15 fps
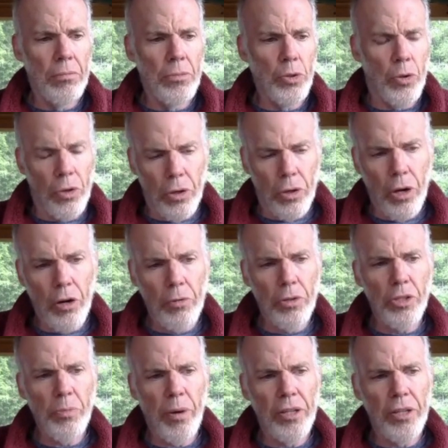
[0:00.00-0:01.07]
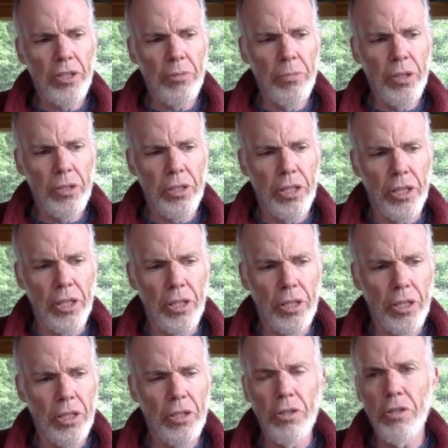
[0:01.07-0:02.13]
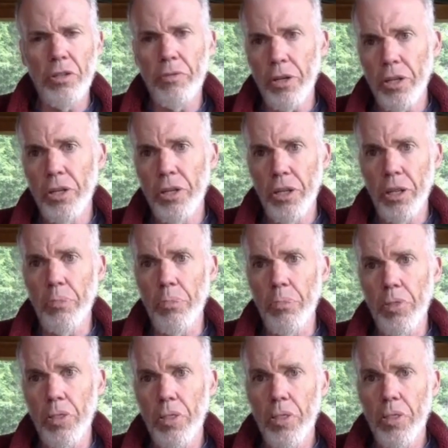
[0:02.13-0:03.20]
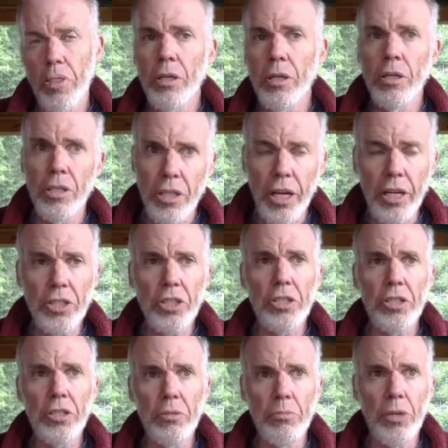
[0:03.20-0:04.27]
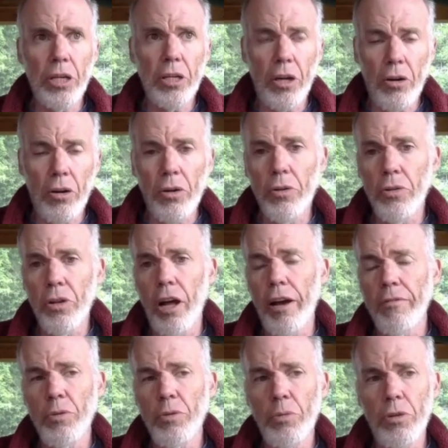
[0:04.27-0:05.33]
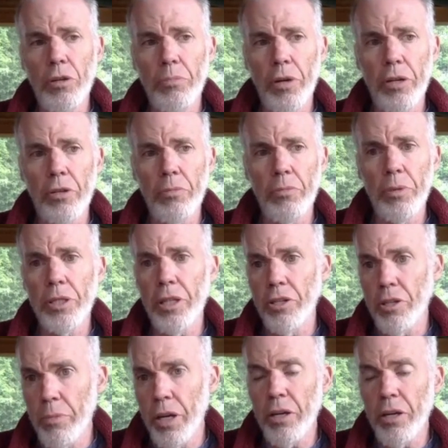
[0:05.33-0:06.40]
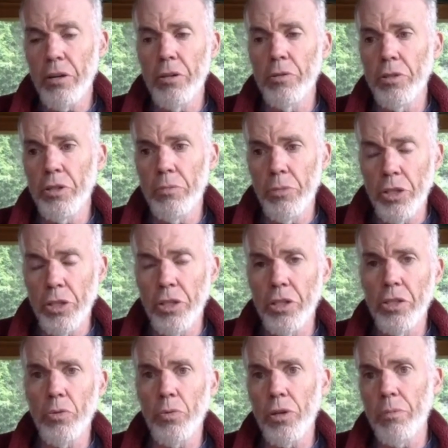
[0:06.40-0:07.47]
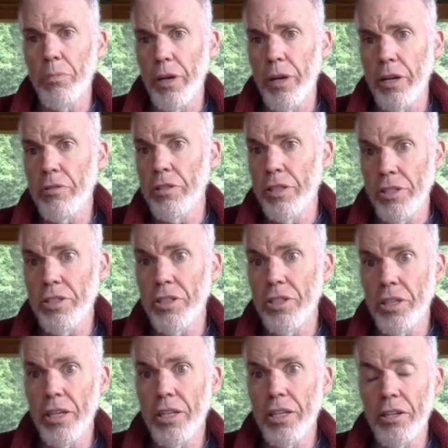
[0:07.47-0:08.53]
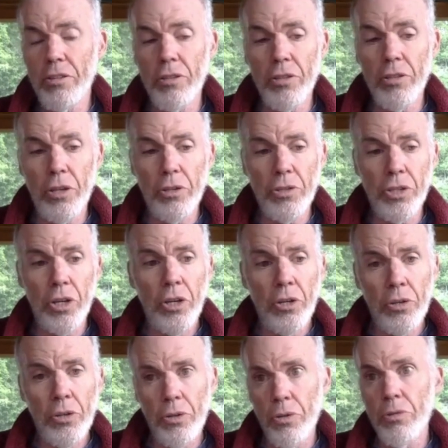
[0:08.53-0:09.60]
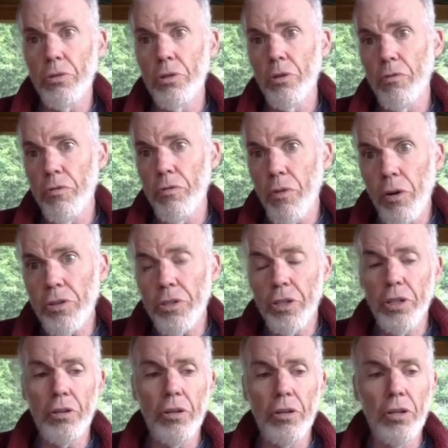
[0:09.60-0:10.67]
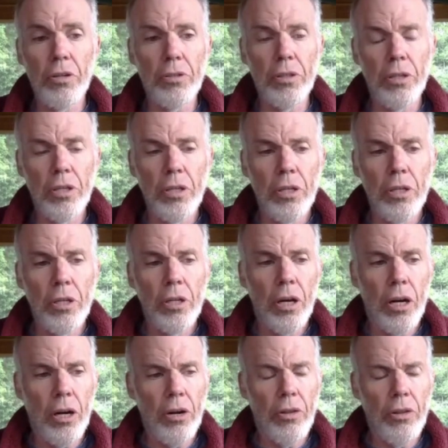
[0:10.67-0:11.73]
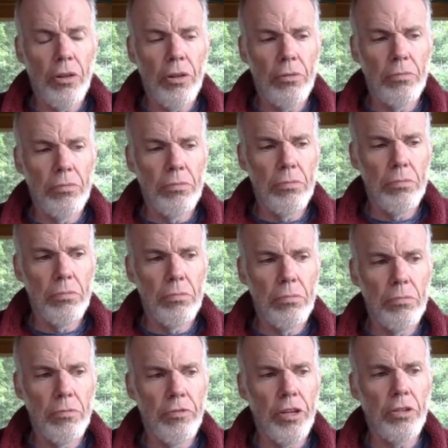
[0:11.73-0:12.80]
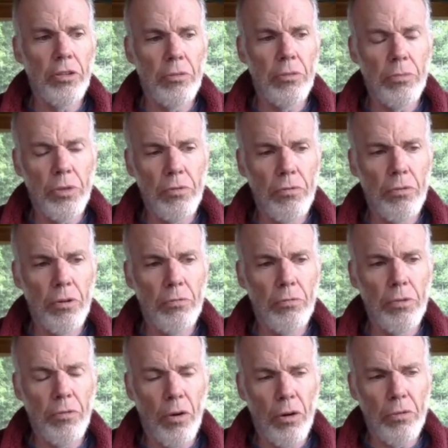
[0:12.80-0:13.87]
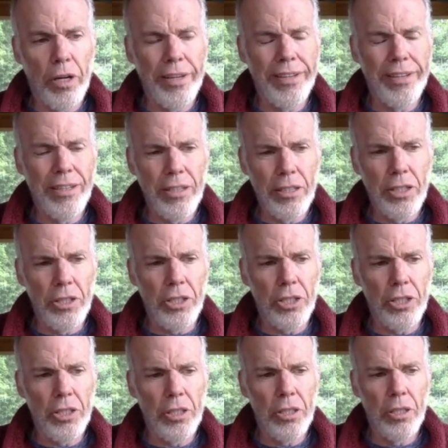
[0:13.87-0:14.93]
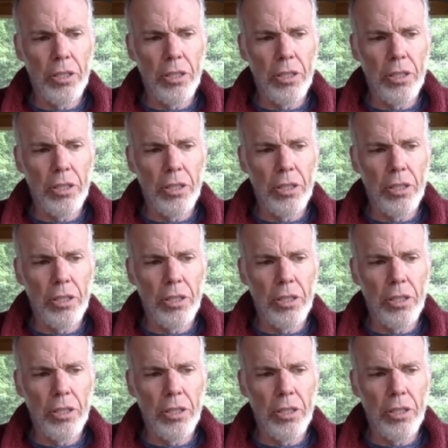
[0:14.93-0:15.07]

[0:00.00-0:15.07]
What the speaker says: nor our responsibility. It goes very deep. Yes, to make our own lives work better, but then to make our own communities work better, and then to take care of those who, through no fault of their own, are the victims of what we've already unleashed.